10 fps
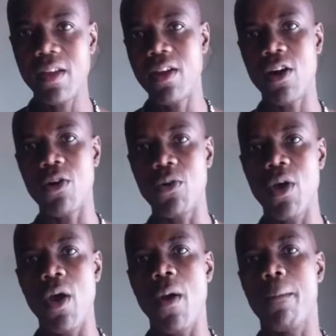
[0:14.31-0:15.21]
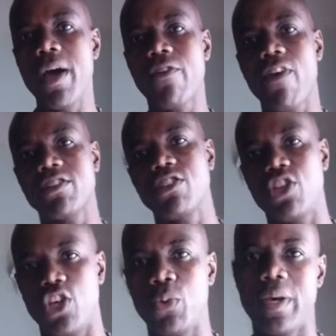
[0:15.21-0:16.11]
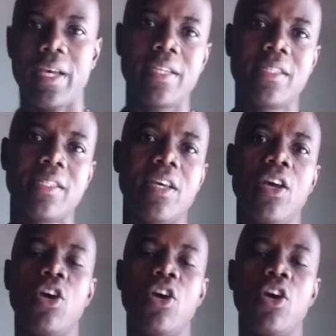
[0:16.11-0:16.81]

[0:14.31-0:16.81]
Now, my question to you is,